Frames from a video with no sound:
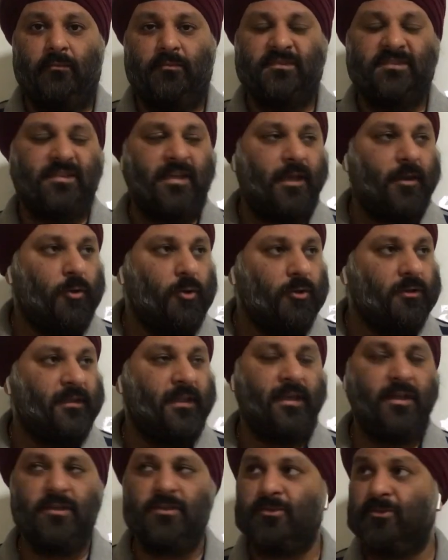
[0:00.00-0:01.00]
say good
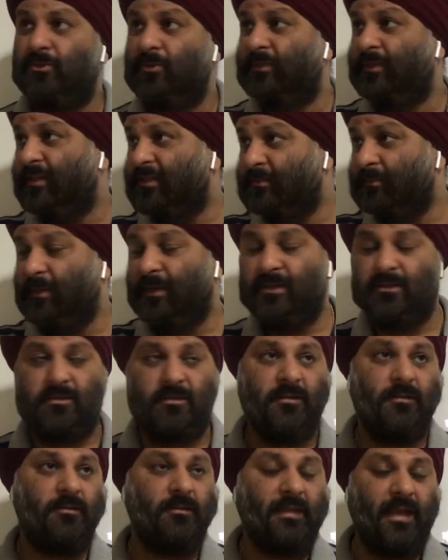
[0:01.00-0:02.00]
things to this
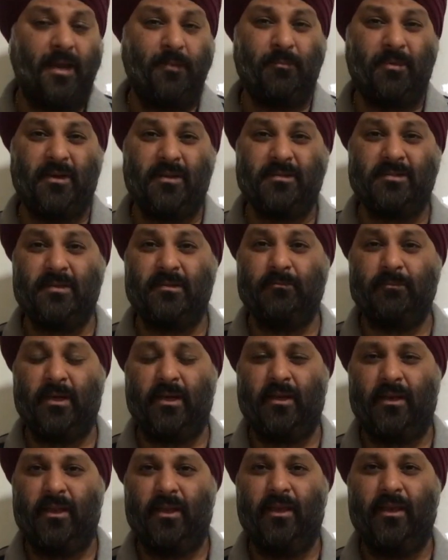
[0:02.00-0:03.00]
person, to that person,
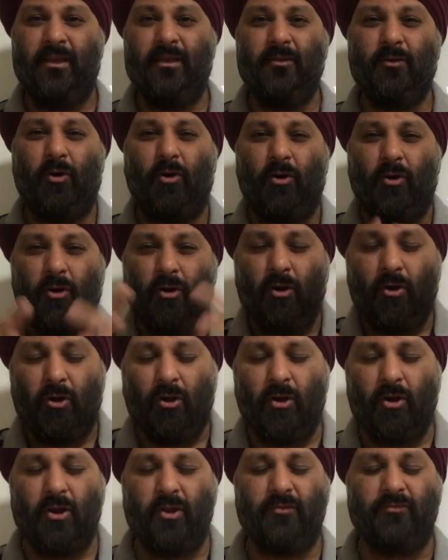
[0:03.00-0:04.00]
but in
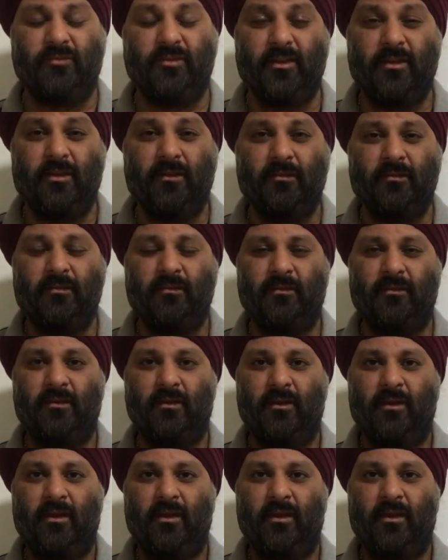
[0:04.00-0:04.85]
all of this,